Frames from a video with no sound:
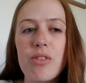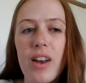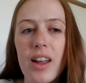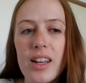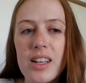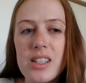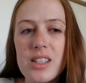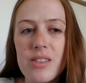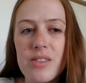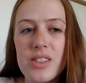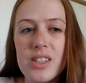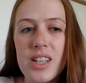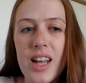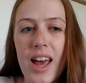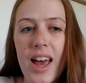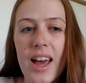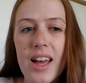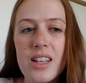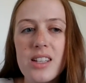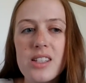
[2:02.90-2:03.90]
flights of
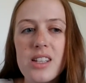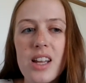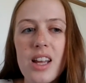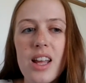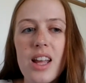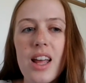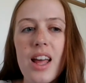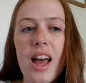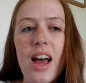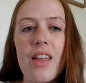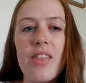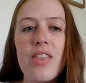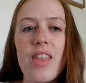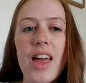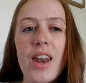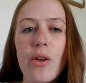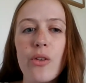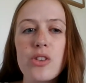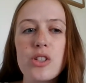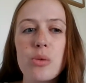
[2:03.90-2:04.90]
stairs, and
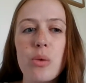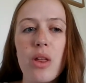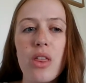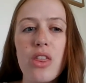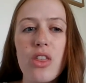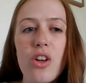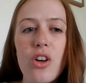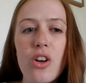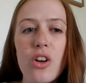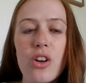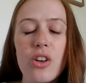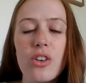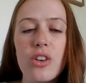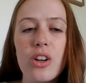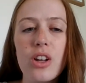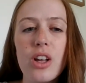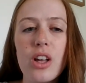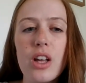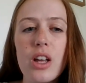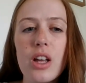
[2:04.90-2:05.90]
then onto a third,
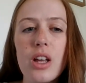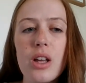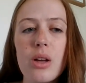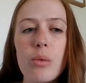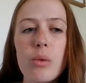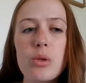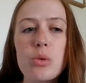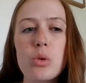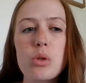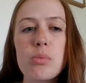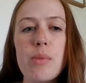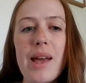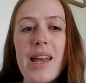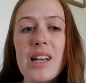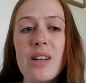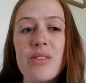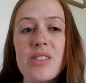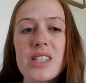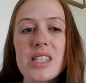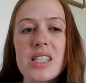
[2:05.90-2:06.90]
which was
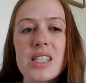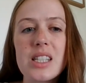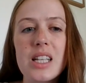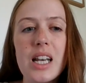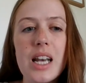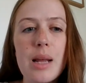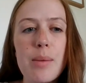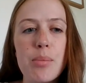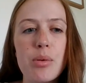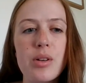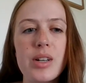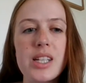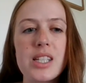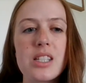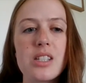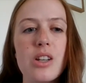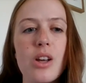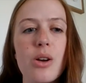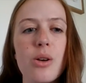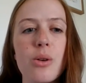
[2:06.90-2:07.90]
made of slippery
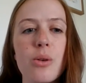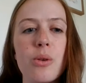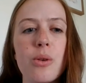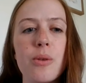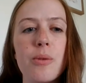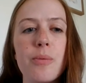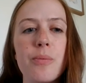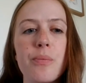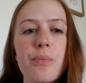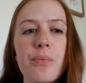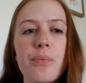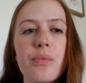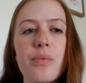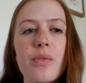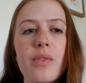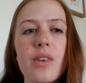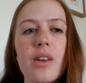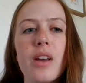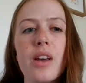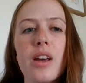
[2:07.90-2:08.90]
stone.
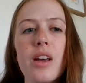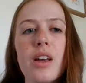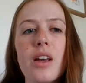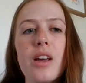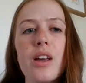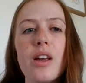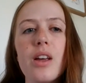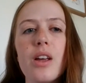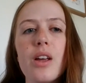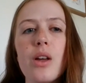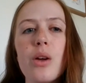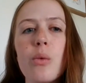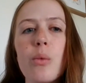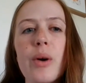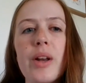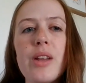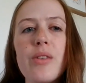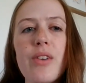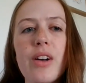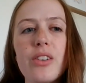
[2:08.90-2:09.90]

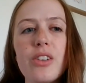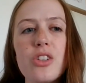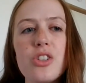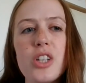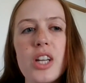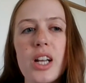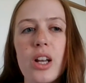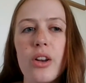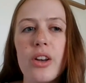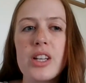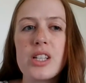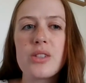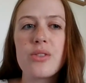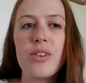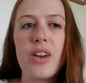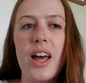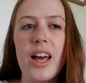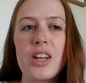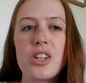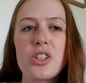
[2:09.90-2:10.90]
When he felt a chill on his
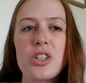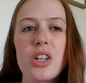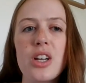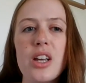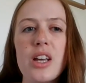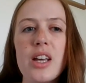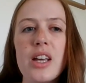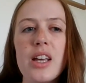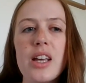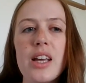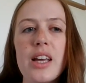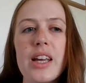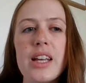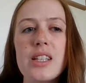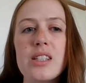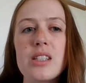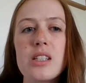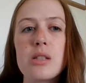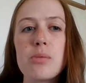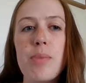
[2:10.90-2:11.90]
flesh, he
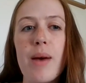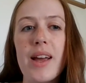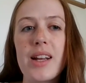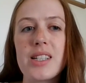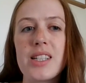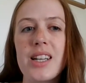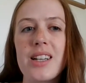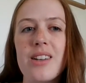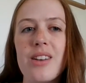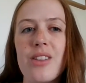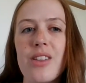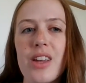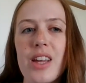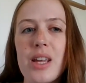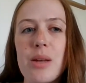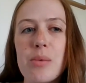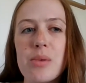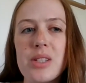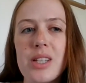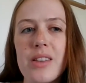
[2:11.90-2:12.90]
suspected that
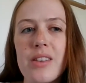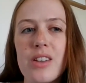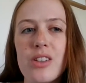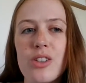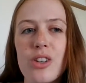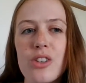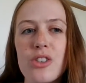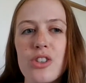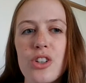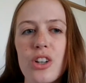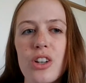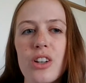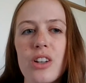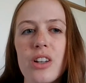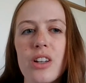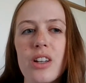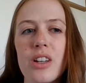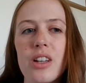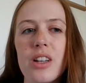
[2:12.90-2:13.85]
he was in the dungeon,